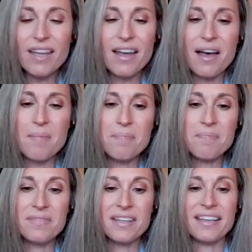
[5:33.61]

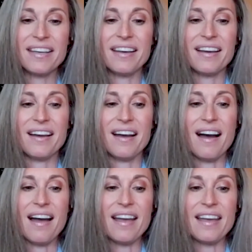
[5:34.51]
And
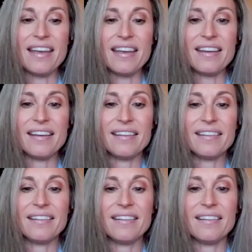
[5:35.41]

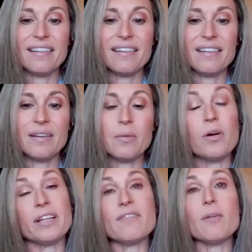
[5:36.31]

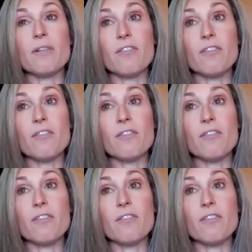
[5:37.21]
even